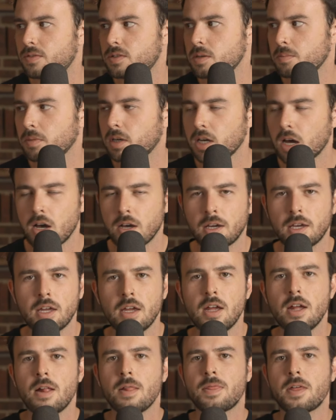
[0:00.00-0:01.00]
some gunk
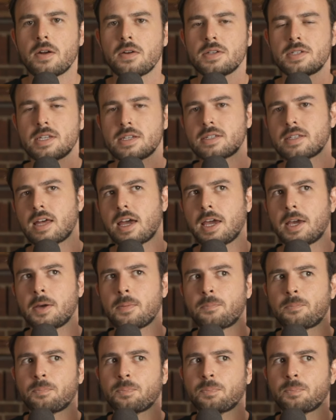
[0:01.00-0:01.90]
there is this like